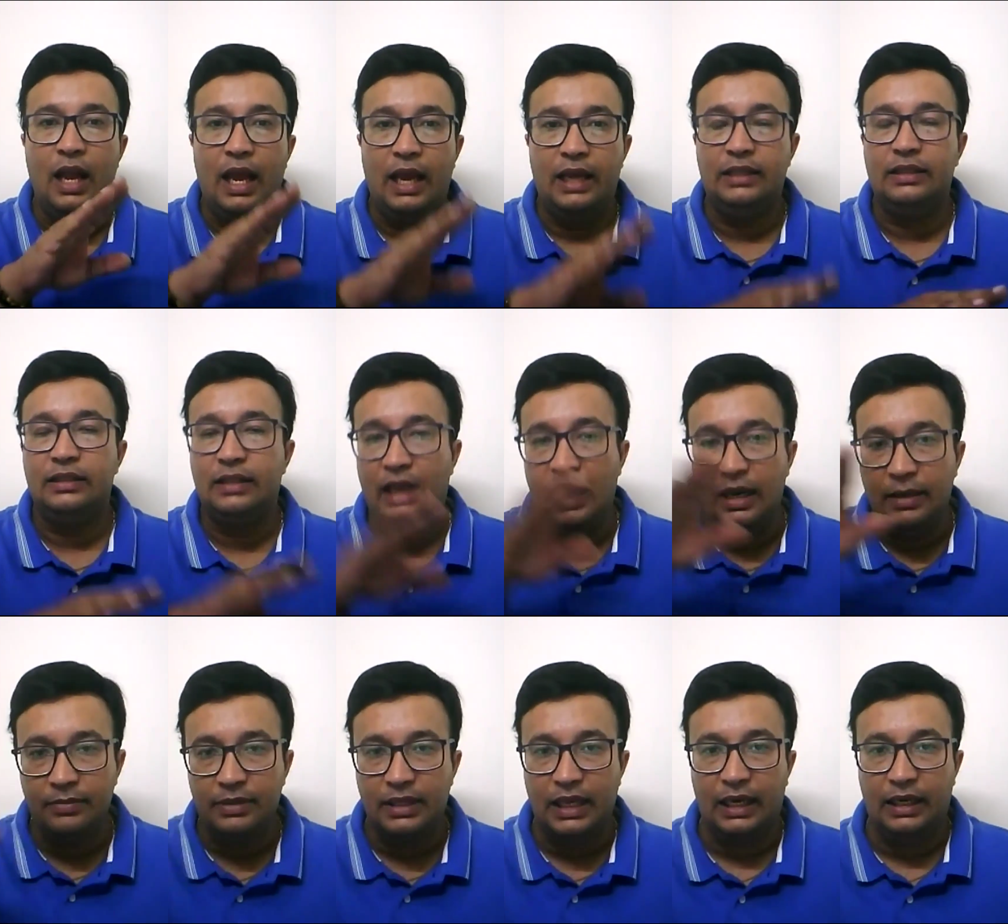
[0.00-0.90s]

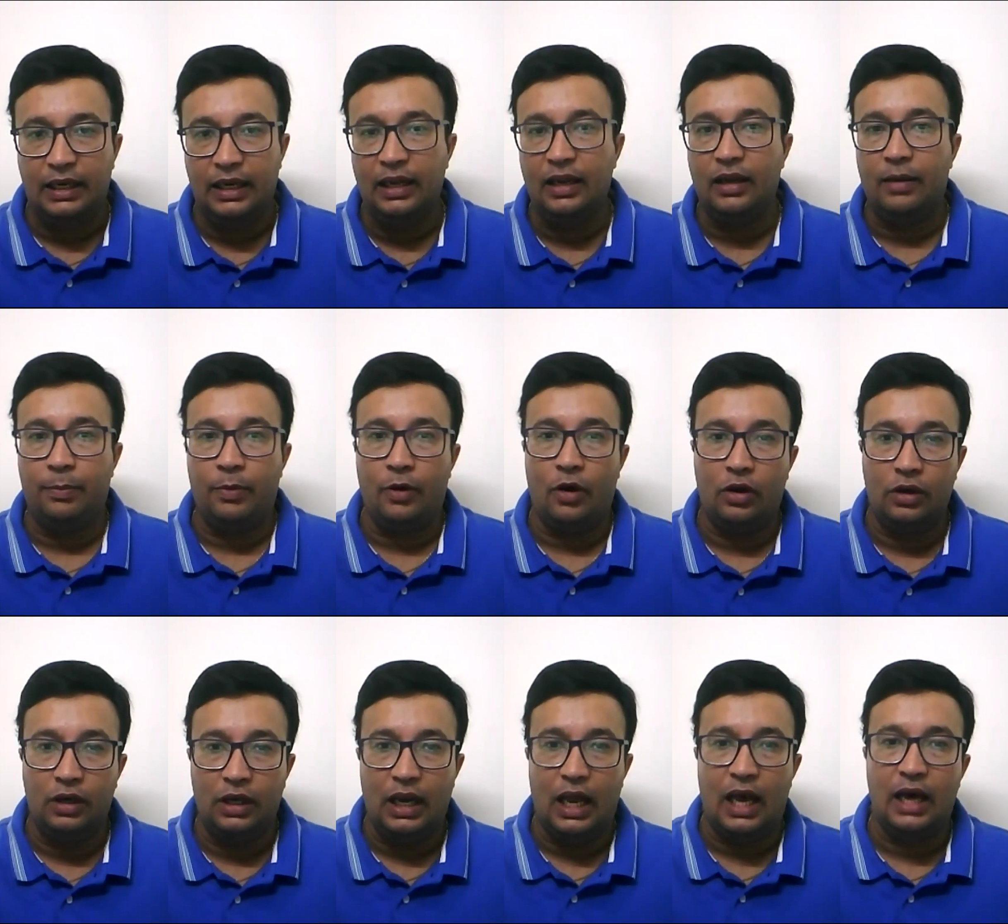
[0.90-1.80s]
enzymes acting
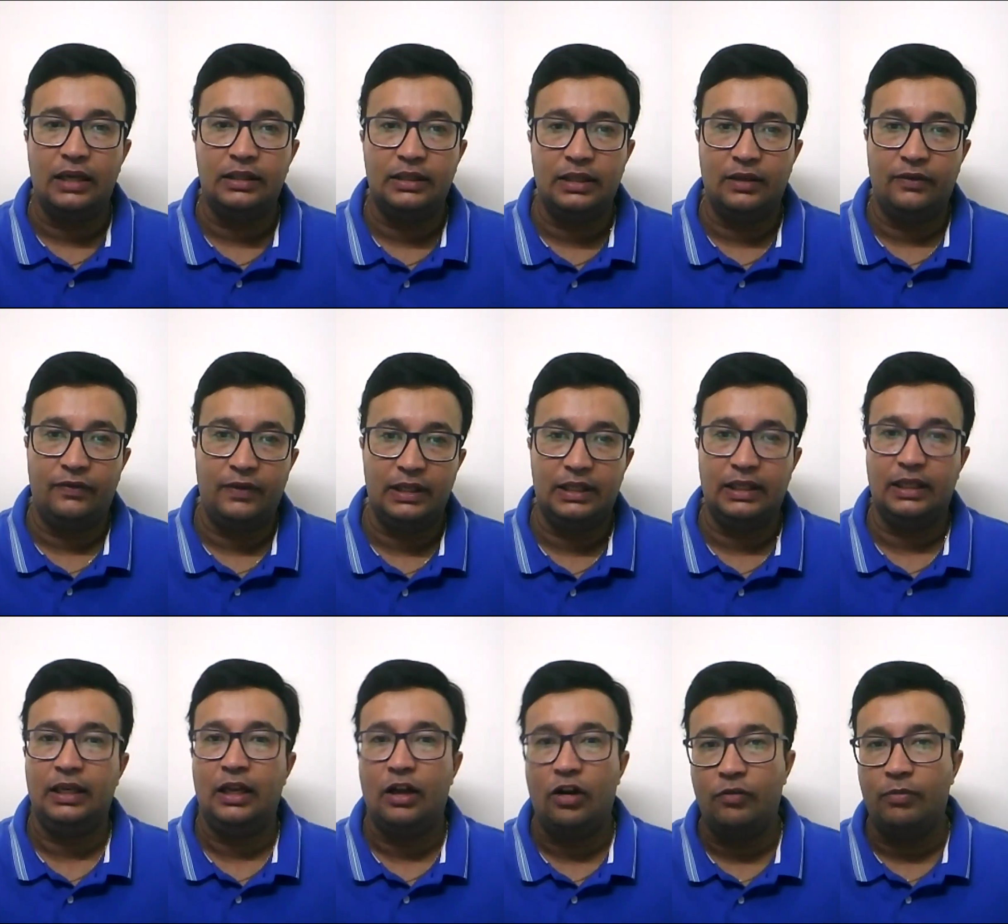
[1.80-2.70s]
upon large surface
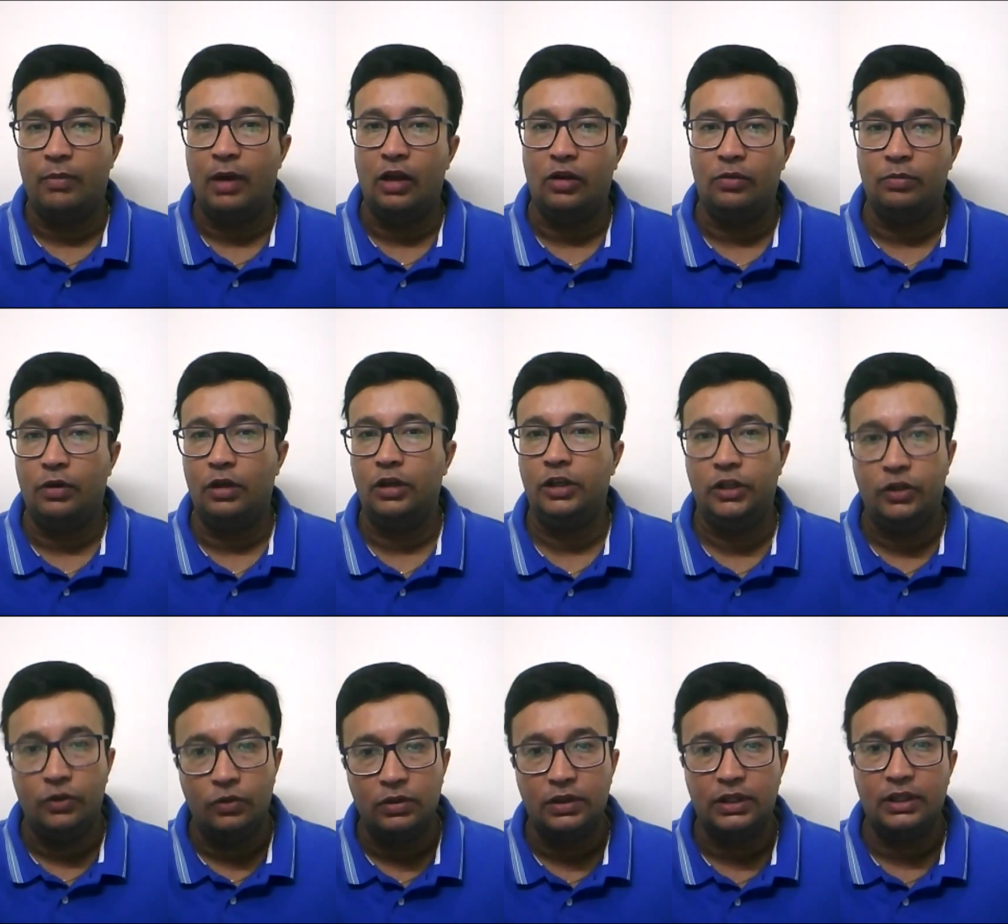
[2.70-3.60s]
area of
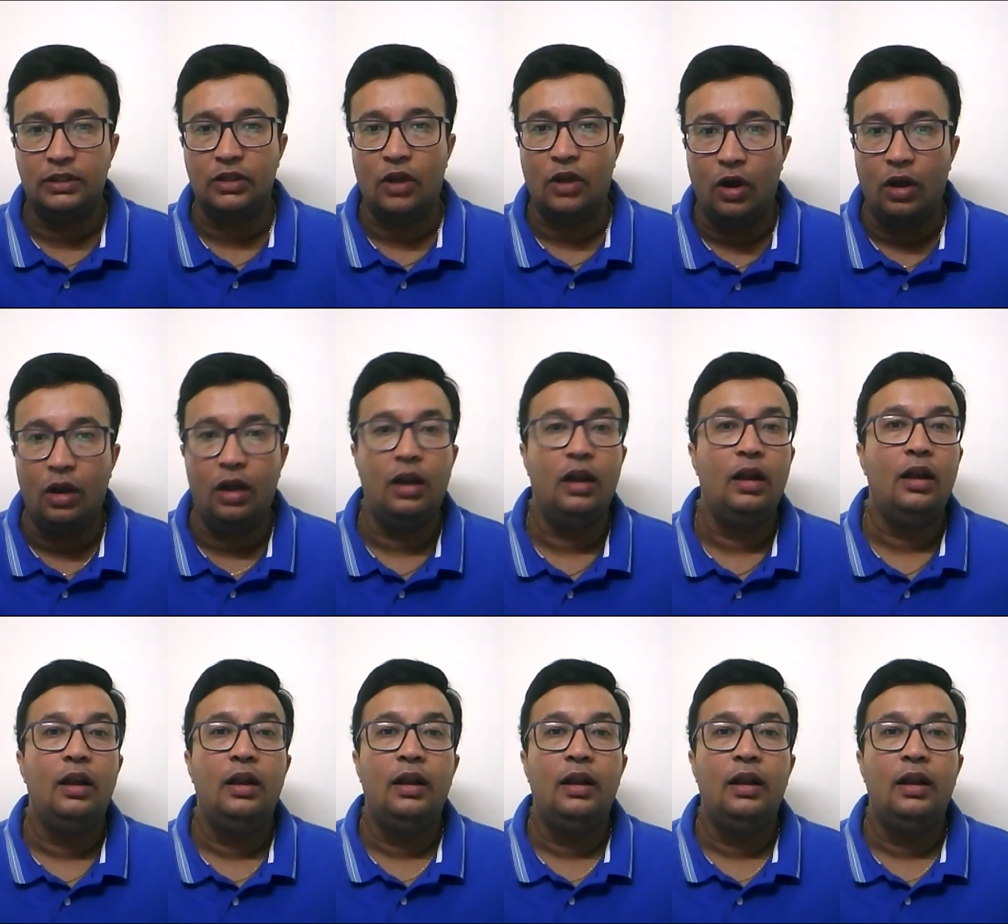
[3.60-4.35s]
biomolecules is all